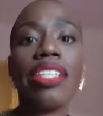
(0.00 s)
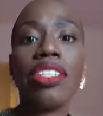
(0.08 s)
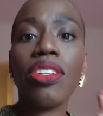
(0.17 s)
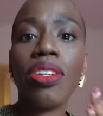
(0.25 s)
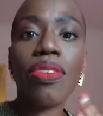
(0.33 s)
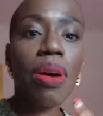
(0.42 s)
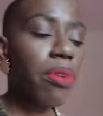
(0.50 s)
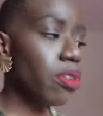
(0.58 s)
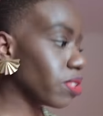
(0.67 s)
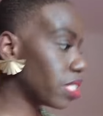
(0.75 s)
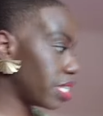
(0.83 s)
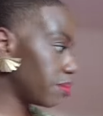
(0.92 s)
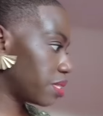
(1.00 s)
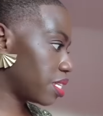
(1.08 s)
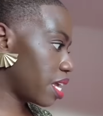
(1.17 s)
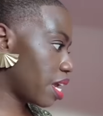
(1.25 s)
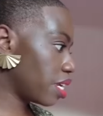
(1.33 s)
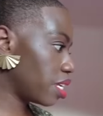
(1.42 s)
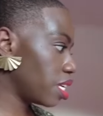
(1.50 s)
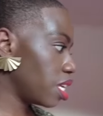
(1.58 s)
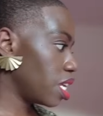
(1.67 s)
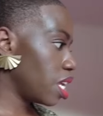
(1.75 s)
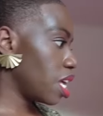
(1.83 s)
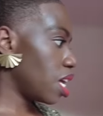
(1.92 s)
don't know if I'm gonna sleep tonight.
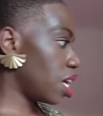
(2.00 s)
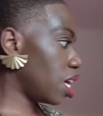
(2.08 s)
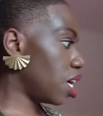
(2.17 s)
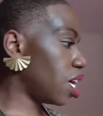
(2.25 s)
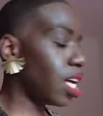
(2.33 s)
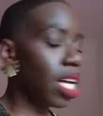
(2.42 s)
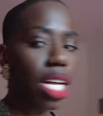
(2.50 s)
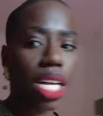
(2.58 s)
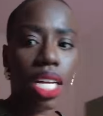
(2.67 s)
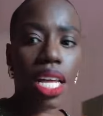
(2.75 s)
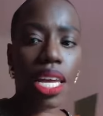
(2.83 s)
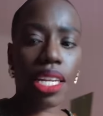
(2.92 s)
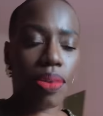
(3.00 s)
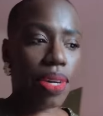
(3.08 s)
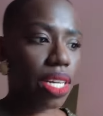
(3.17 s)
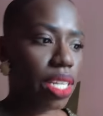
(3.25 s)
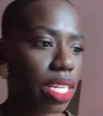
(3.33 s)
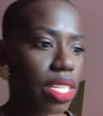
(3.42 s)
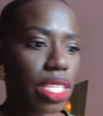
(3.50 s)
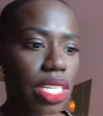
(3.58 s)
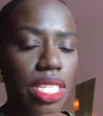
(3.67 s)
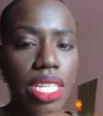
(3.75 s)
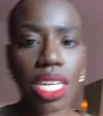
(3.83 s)
Anyway, this